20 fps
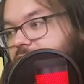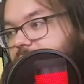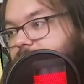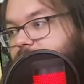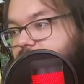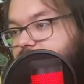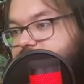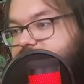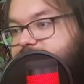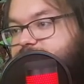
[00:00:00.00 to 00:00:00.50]

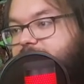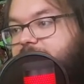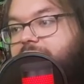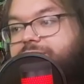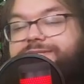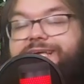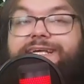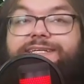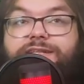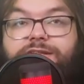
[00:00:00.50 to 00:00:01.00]
Boss
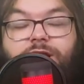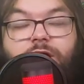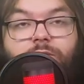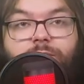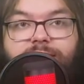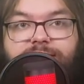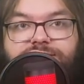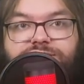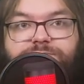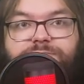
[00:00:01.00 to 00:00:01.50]
spawns has low
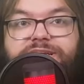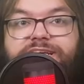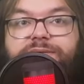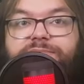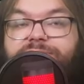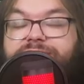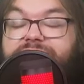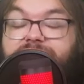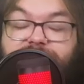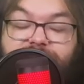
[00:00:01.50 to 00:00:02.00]

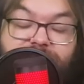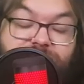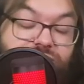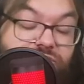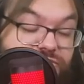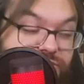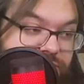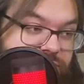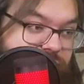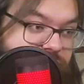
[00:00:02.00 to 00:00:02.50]
HP because it's
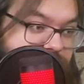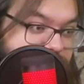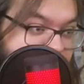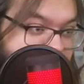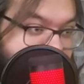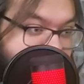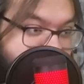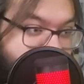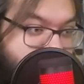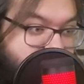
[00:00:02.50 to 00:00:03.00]
just a
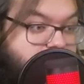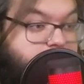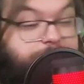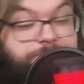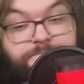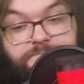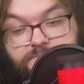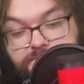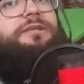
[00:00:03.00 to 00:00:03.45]
tutorial.